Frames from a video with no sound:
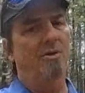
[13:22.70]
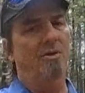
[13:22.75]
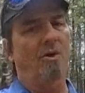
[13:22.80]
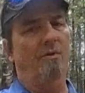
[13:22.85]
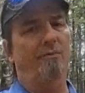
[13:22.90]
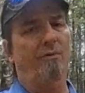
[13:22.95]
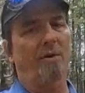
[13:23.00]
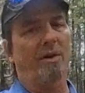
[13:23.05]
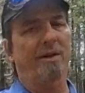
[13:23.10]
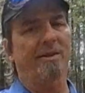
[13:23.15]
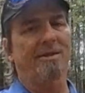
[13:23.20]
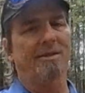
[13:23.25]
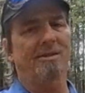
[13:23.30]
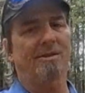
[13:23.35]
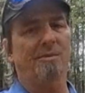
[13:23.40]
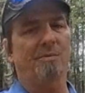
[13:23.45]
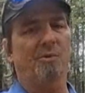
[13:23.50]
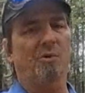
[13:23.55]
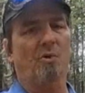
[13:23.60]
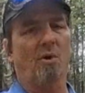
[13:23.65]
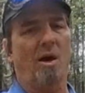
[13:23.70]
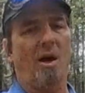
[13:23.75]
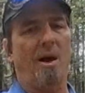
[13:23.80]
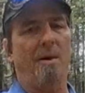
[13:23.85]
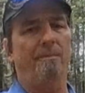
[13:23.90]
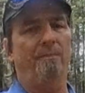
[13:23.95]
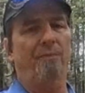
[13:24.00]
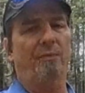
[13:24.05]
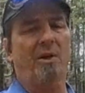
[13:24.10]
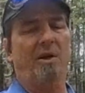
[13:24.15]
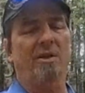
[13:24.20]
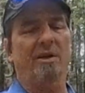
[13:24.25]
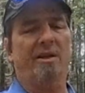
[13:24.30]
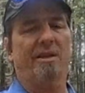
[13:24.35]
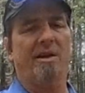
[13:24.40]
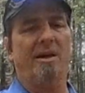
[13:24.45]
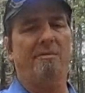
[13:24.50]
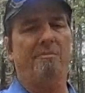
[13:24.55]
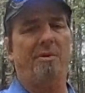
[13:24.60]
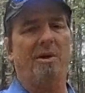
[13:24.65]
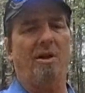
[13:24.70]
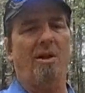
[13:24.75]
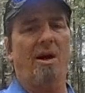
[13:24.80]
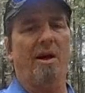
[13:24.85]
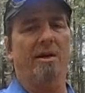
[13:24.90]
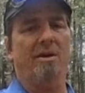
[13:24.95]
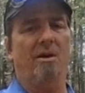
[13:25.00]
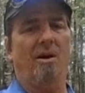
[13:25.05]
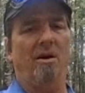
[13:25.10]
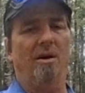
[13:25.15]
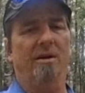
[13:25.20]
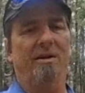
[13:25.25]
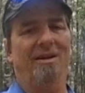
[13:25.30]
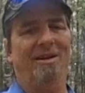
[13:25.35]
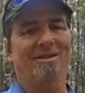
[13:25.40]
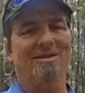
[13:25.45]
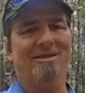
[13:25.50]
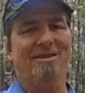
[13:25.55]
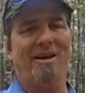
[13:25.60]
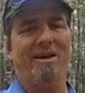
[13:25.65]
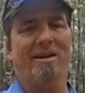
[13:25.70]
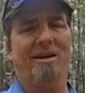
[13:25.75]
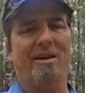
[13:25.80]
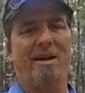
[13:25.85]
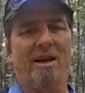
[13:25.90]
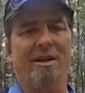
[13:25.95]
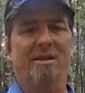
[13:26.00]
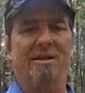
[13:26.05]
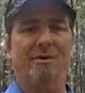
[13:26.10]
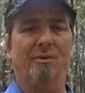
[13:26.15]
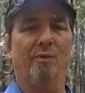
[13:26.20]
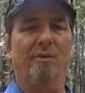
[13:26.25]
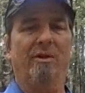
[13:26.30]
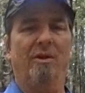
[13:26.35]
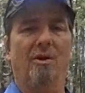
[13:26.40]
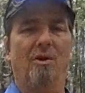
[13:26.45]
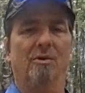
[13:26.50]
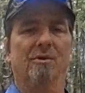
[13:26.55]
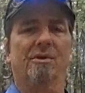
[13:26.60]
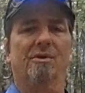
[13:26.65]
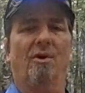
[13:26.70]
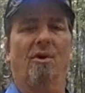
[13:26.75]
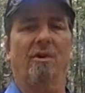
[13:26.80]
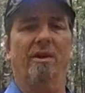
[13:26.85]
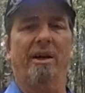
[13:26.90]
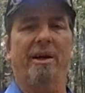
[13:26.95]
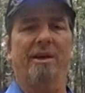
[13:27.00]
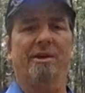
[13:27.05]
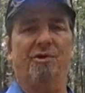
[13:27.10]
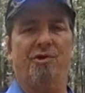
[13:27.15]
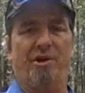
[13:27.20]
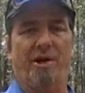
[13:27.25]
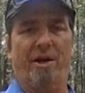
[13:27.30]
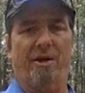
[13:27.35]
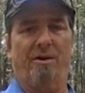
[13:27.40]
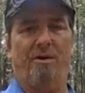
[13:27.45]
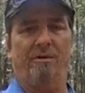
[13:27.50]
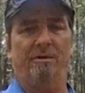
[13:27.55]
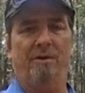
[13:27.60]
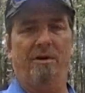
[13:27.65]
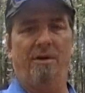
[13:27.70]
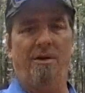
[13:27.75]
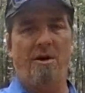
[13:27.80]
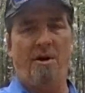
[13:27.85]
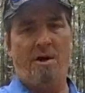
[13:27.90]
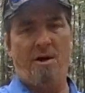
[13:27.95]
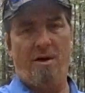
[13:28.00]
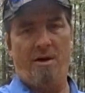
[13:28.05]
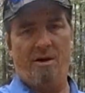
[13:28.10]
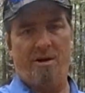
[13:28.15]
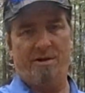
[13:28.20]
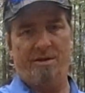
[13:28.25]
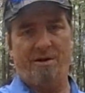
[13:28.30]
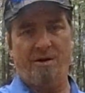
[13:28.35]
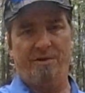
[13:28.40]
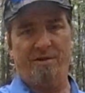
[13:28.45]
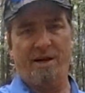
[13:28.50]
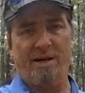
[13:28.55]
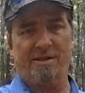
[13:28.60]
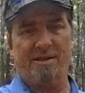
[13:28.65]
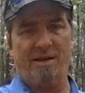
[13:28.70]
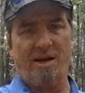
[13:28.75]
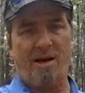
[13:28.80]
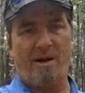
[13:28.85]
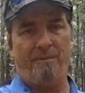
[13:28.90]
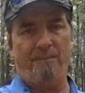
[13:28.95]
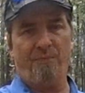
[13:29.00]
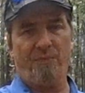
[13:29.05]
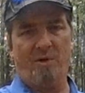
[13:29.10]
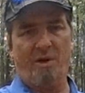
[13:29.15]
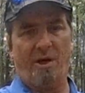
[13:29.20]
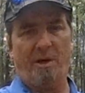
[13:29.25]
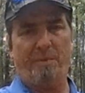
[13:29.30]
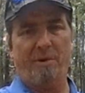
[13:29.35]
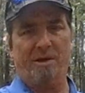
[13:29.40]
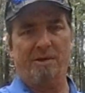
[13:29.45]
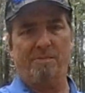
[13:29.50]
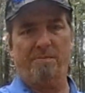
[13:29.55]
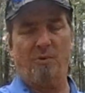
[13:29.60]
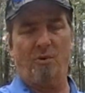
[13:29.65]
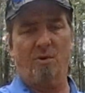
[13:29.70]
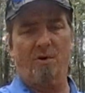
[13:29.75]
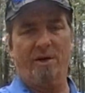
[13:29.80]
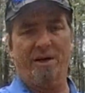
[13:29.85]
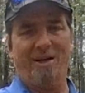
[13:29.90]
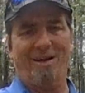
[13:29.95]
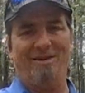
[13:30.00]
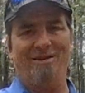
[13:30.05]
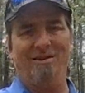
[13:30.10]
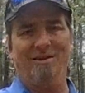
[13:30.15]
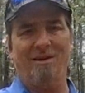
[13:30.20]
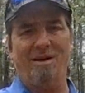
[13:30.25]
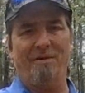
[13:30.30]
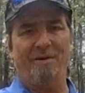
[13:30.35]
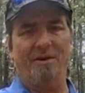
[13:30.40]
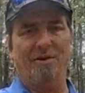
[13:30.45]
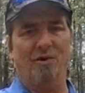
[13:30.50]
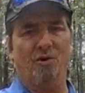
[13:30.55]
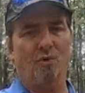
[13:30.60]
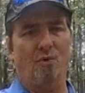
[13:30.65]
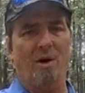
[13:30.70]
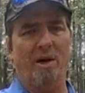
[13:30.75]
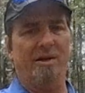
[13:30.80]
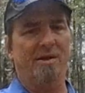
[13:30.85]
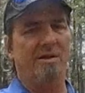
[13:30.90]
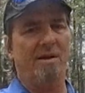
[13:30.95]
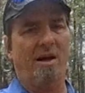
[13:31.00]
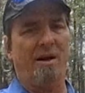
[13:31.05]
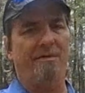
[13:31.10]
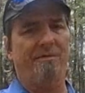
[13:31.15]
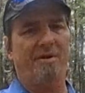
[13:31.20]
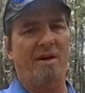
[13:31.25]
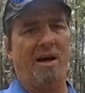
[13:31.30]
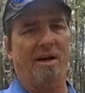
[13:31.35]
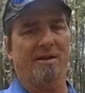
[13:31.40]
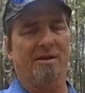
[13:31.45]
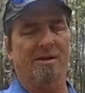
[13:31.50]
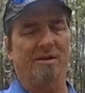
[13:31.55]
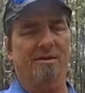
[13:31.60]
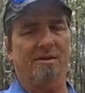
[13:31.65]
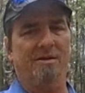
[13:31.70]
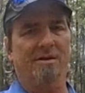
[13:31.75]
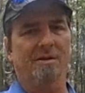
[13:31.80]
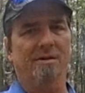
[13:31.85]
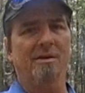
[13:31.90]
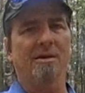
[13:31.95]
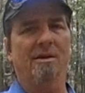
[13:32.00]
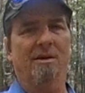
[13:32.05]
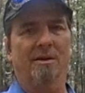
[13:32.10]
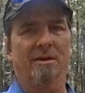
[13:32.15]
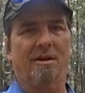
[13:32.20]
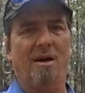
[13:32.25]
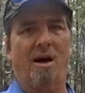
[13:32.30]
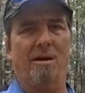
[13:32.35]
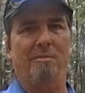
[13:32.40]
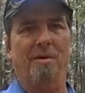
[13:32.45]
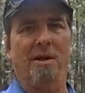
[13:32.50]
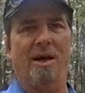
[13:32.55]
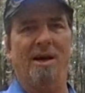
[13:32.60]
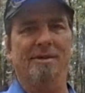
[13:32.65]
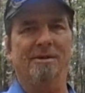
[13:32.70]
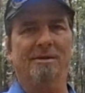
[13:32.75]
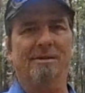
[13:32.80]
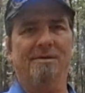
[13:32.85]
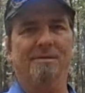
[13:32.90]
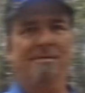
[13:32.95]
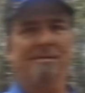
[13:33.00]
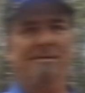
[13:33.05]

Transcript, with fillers: Don't forget to subscribe, click that bell icon, and stay connected with Lone Star Land Channel. Until next time, keep exploring and loving the great state of Texas. God bless.